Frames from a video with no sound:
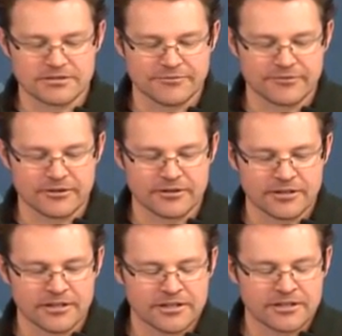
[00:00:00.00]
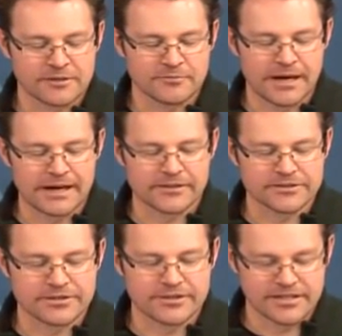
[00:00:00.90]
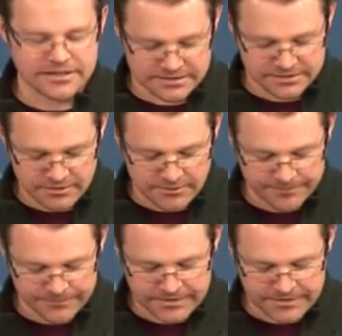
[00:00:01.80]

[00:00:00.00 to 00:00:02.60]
different compilers and things, so